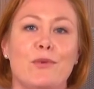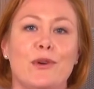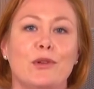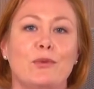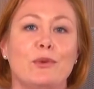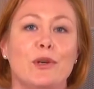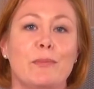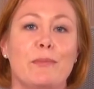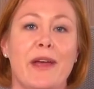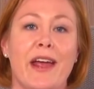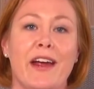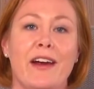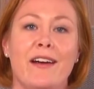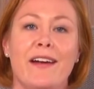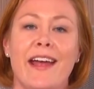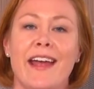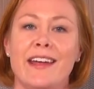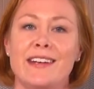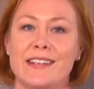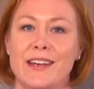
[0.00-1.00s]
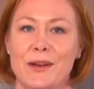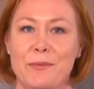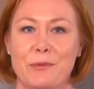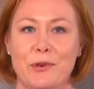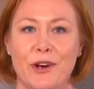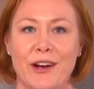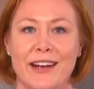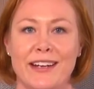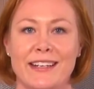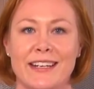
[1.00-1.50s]
will repair and
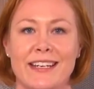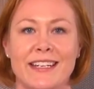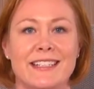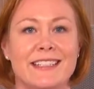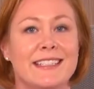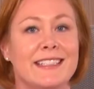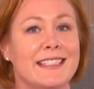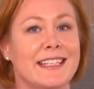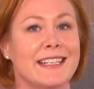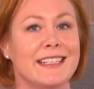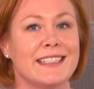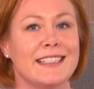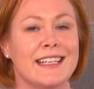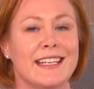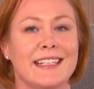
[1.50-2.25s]
upgrade its six